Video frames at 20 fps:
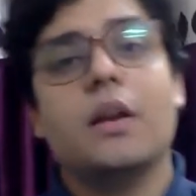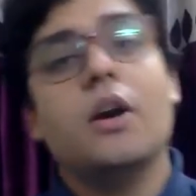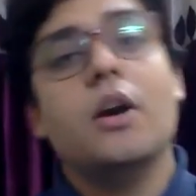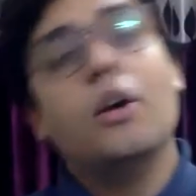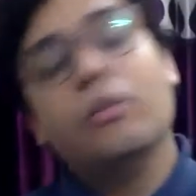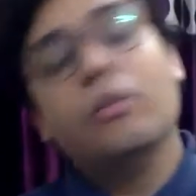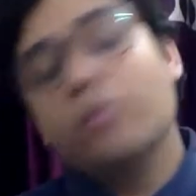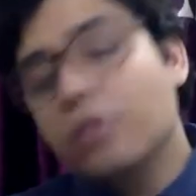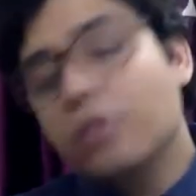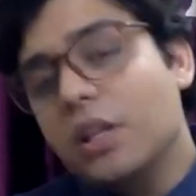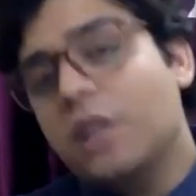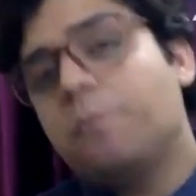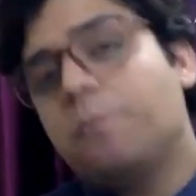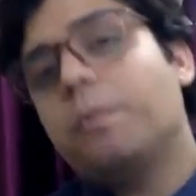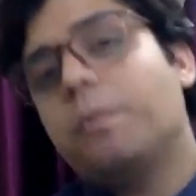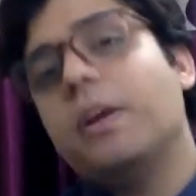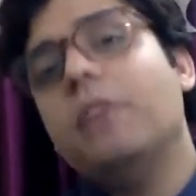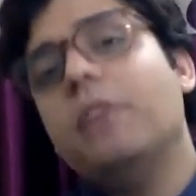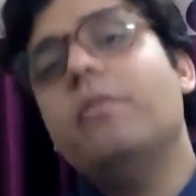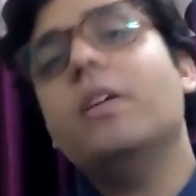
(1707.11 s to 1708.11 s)
So this
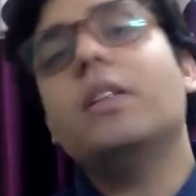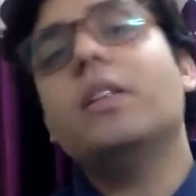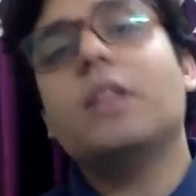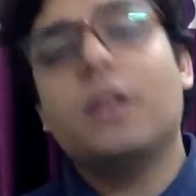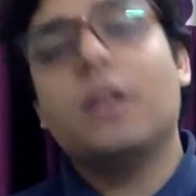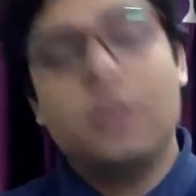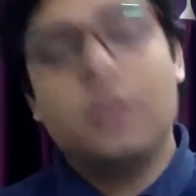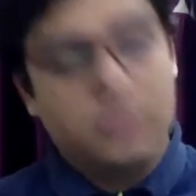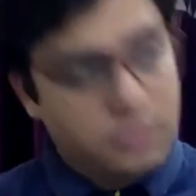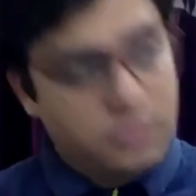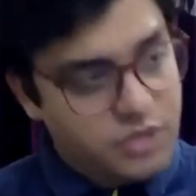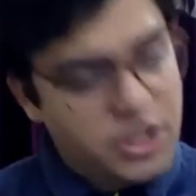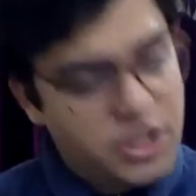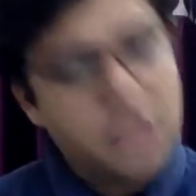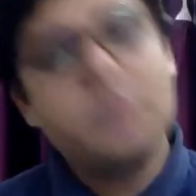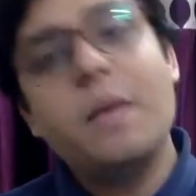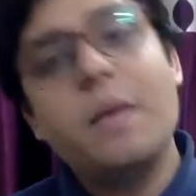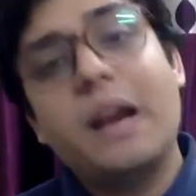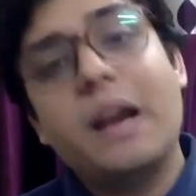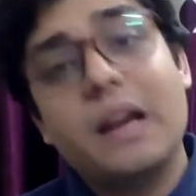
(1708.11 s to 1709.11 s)
previous
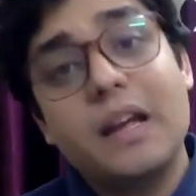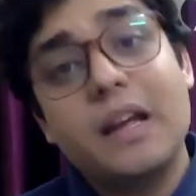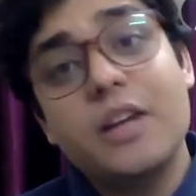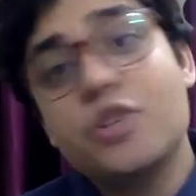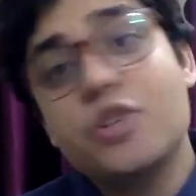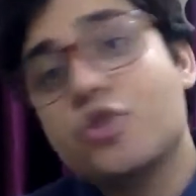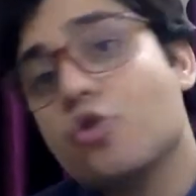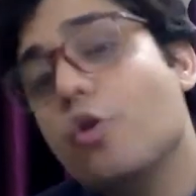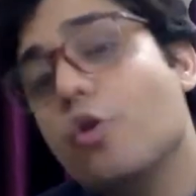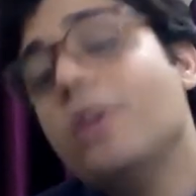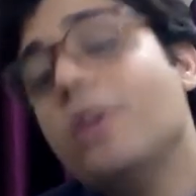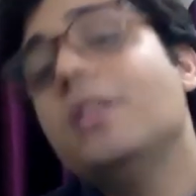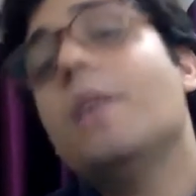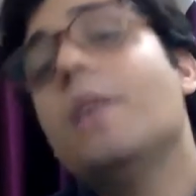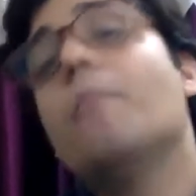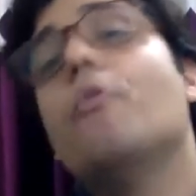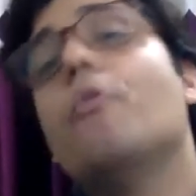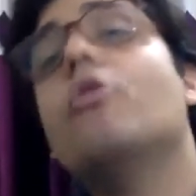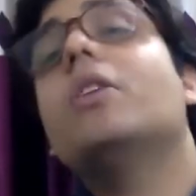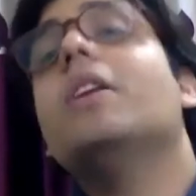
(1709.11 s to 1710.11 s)
judgment is showing the
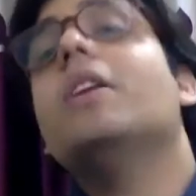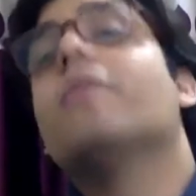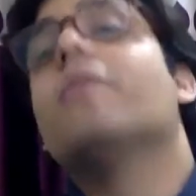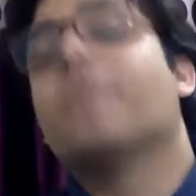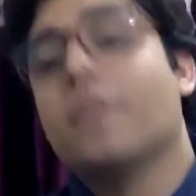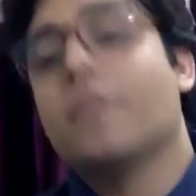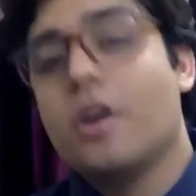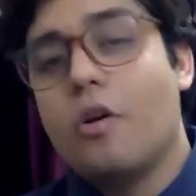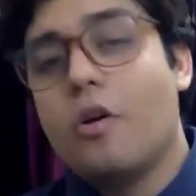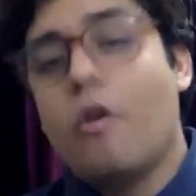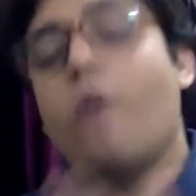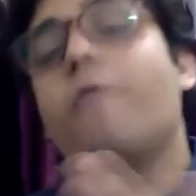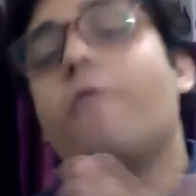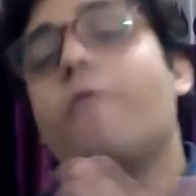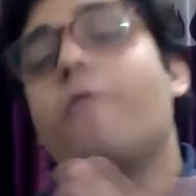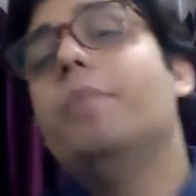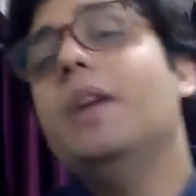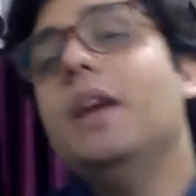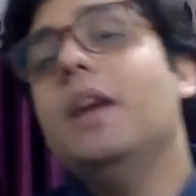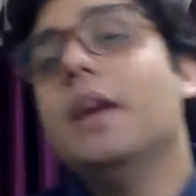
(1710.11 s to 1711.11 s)
motive of
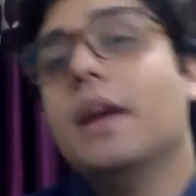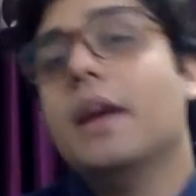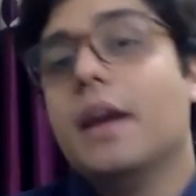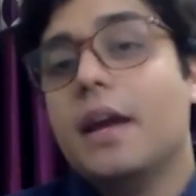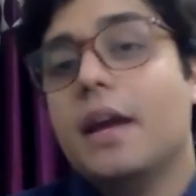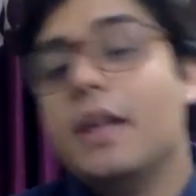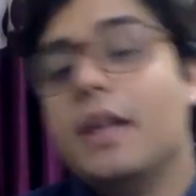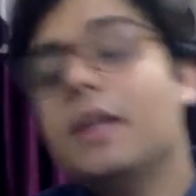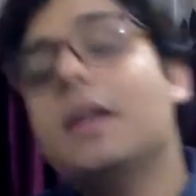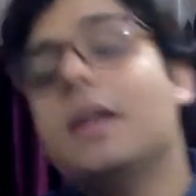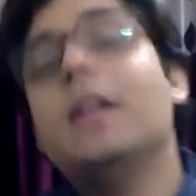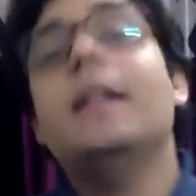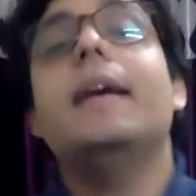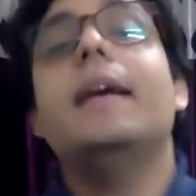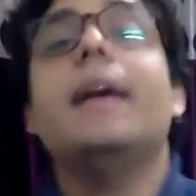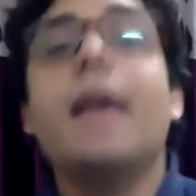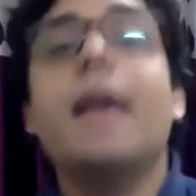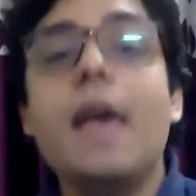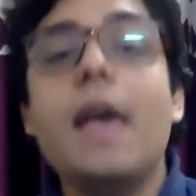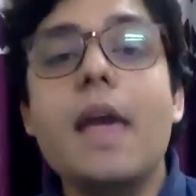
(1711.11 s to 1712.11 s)
B in killing
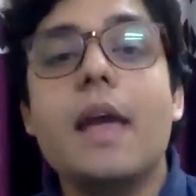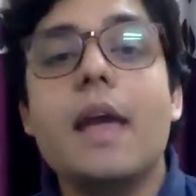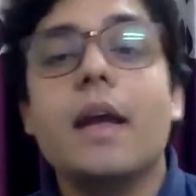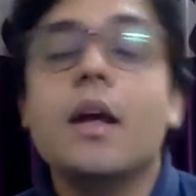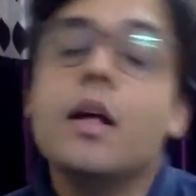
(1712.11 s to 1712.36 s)
A.